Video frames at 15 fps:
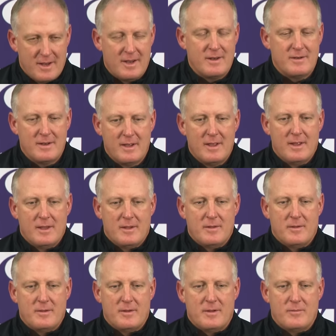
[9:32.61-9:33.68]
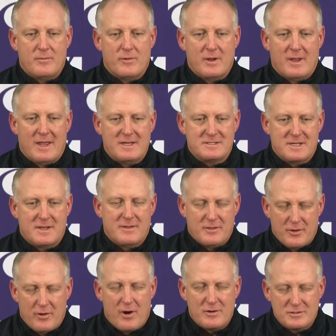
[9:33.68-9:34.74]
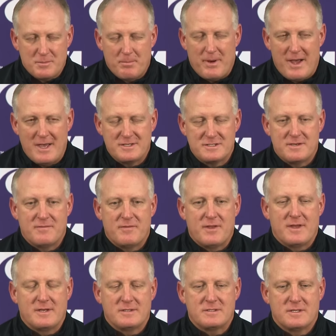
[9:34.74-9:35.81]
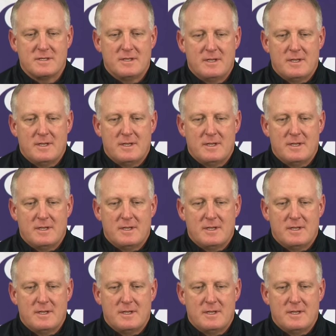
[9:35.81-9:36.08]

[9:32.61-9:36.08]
and and realize that there are some positive things